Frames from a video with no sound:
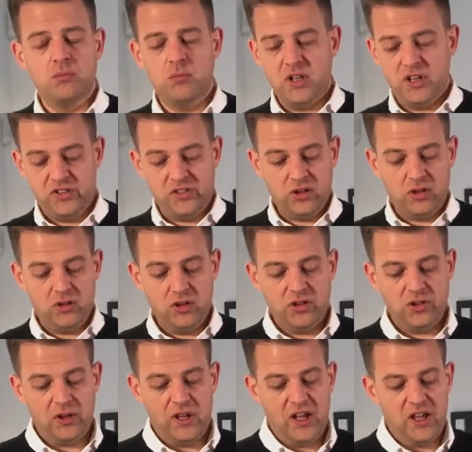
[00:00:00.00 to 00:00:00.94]
but it
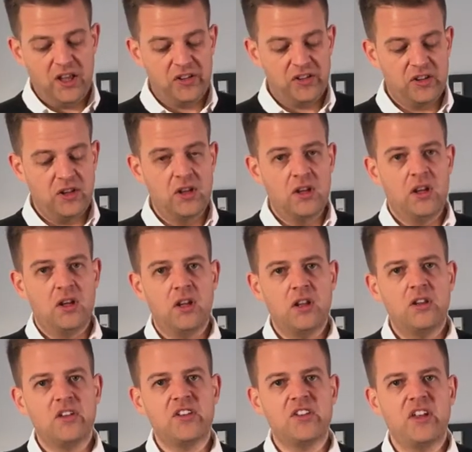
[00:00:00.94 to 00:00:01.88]
also has
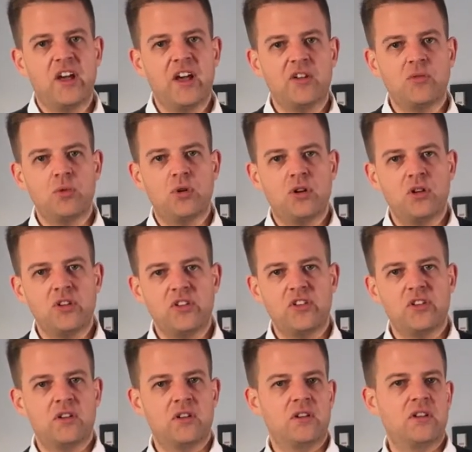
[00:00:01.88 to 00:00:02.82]
side
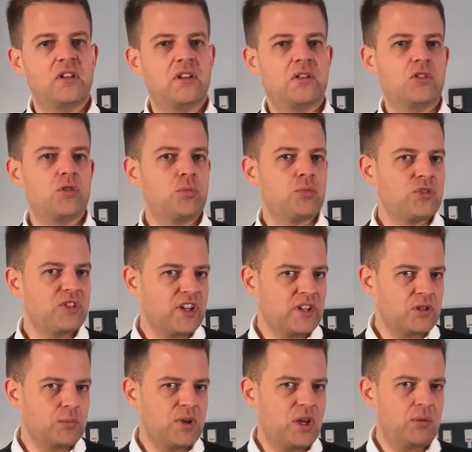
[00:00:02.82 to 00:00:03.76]
walls to
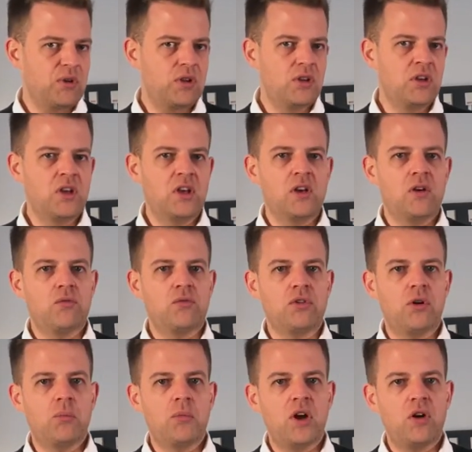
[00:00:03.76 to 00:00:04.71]
protect the baby
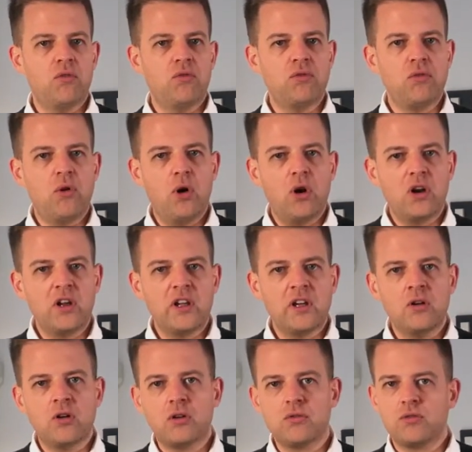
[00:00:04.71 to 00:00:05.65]
from falling
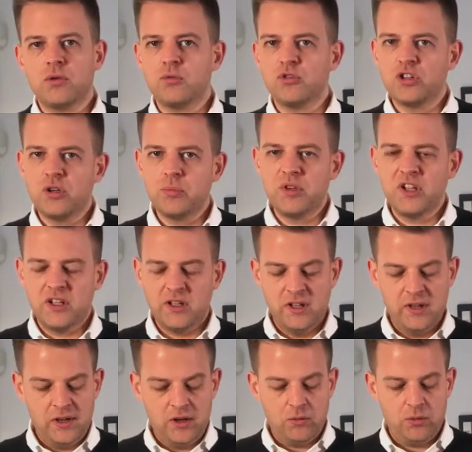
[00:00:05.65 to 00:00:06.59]
or from tripping,
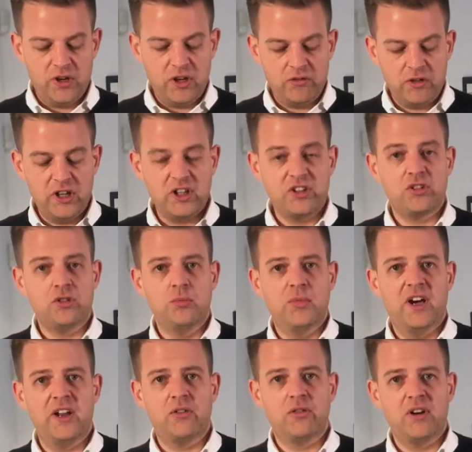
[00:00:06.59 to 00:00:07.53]
whatever issue
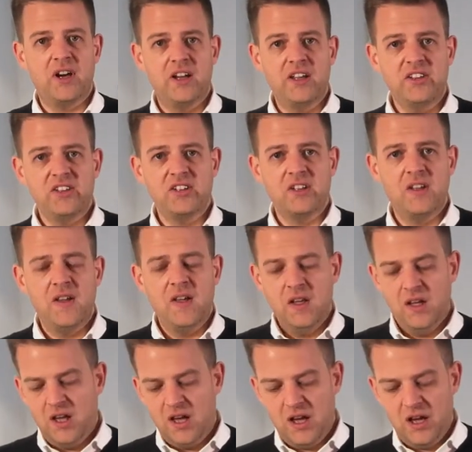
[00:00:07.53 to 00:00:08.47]
might arise.
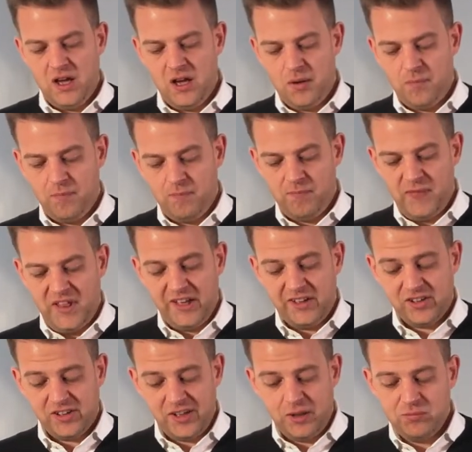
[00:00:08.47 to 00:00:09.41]
At
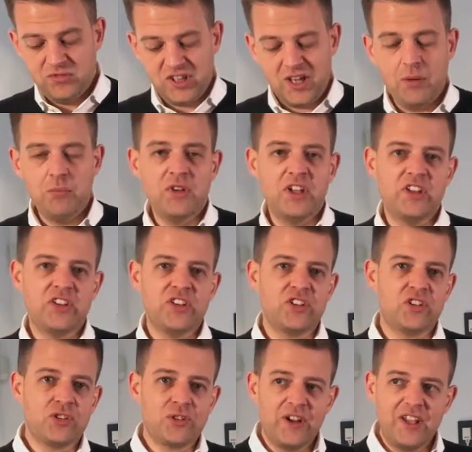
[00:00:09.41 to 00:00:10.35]
the same time, it's
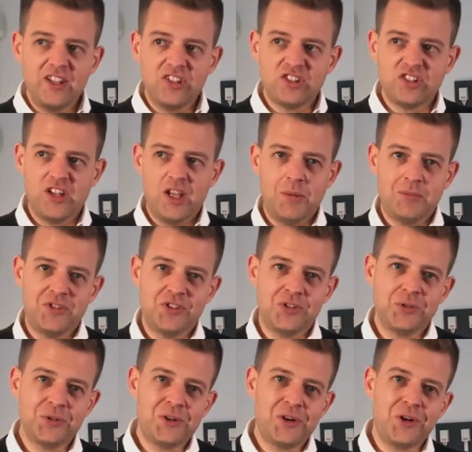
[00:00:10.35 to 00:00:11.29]
tray shaped
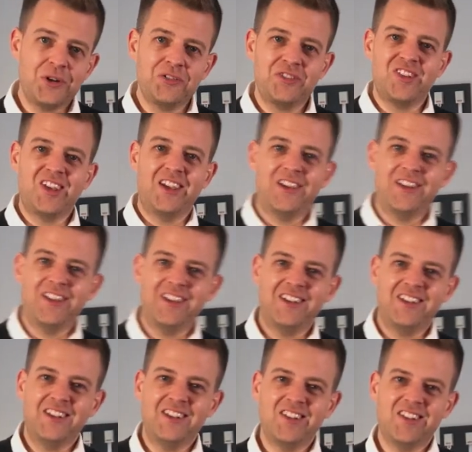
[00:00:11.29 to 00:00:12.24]
to contain
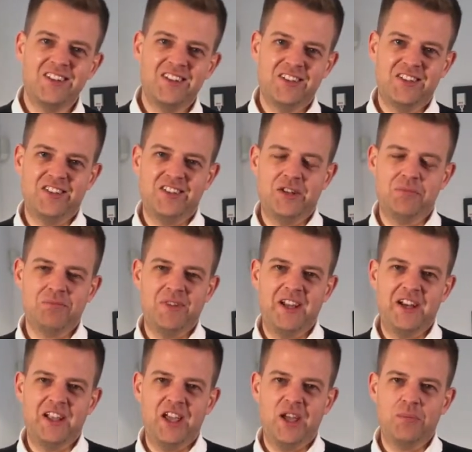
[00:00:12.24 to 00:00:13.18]
any incidents that
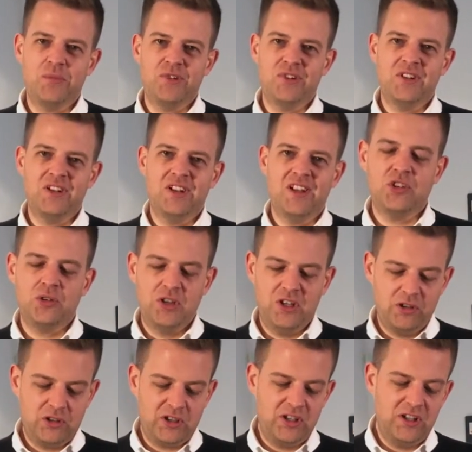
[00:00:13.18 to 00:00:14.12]
might happen so that
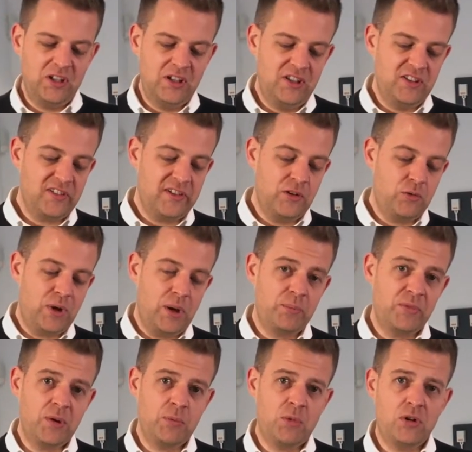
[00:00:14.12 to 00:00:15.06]
you can easily
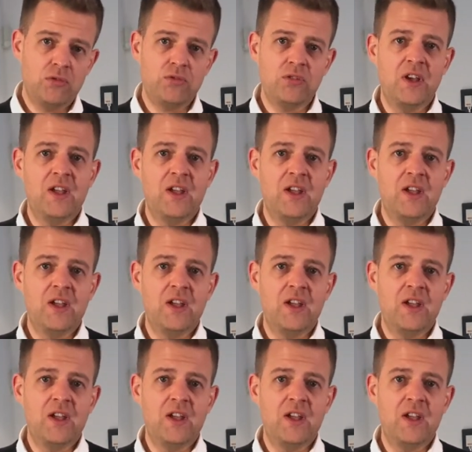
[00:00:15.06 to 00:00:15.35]
wipe them off.